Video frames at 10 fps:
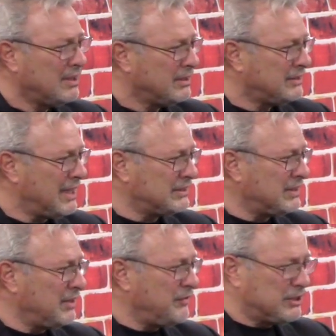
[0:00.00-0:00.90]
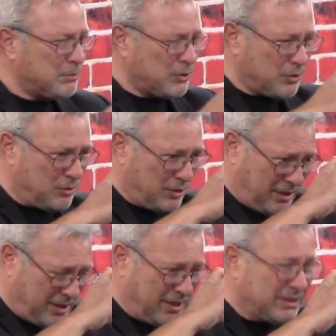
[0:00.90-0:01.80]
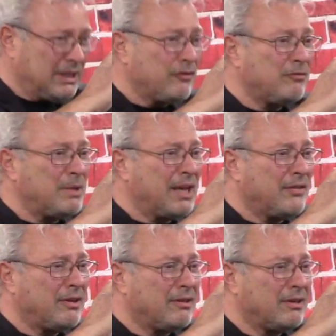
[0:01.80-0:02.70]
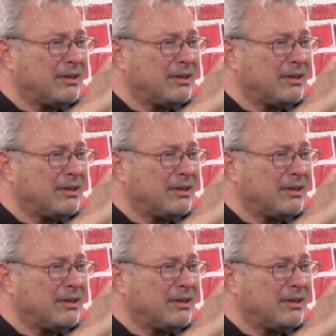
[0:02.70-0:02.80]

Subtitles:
See, that's an invisible coin. Can you see it from back there?